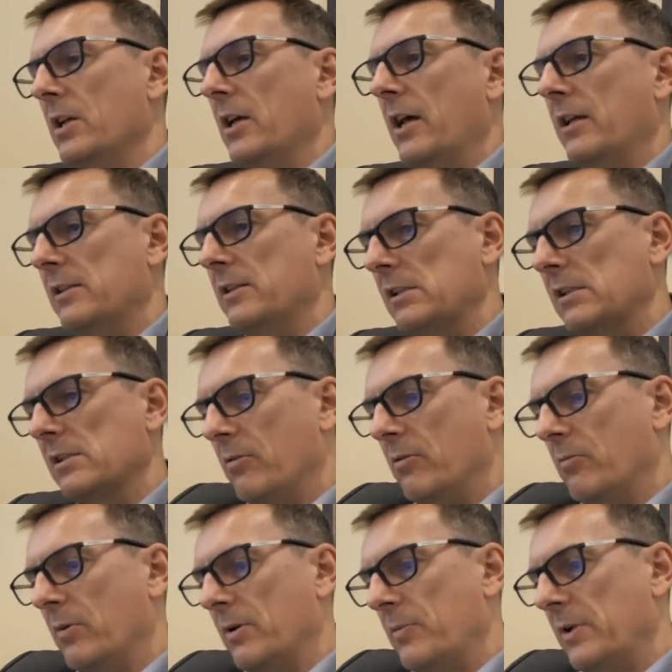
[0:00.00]
And this is
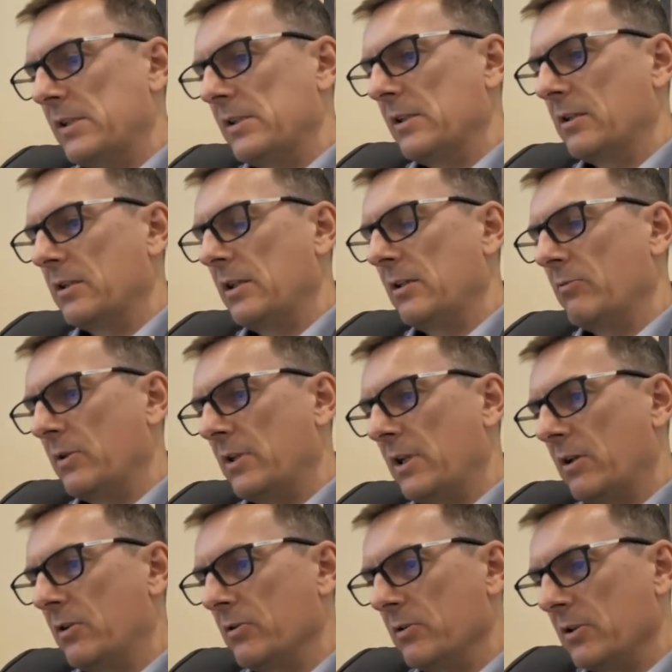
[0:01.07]
where basically with a
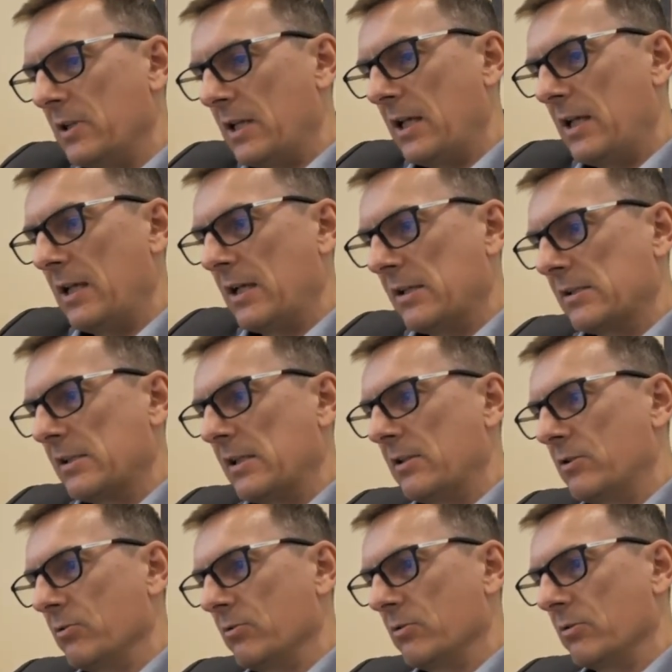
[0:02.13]
good ASA
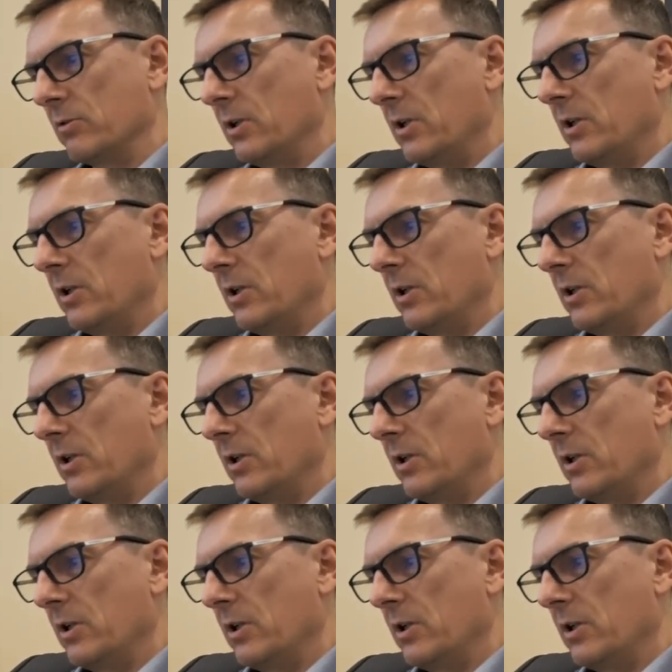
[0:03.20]
tool,